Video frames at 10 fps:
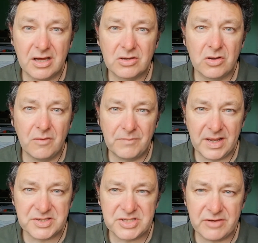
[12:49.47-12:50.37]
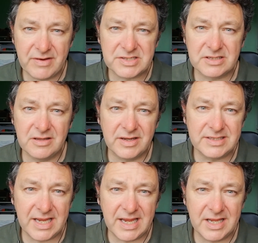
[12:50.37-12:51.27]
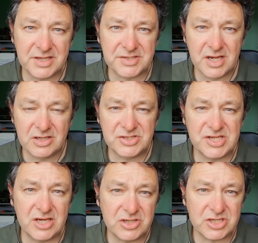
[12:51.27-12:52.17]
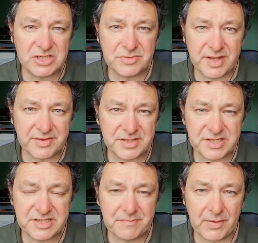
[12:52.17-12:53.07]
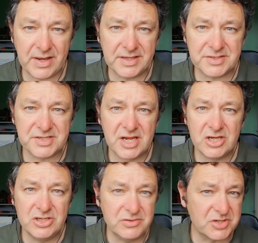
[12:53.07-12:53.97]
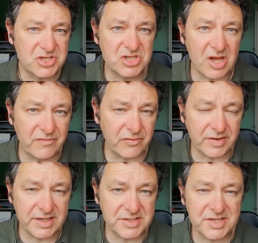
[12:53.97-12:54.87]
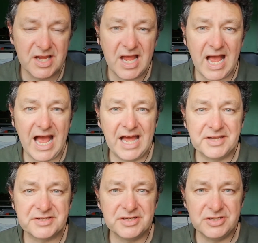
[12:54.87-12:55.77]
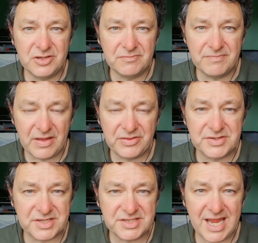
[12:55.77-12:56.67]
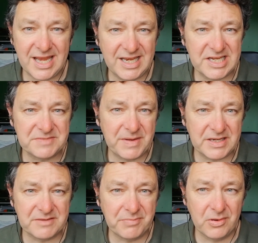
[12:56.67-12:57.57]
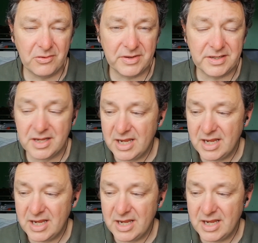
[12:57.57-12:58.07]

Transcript: complex theoretical ideas, synergies with other disciplines, new discoveries and new methods and techniques being deployed.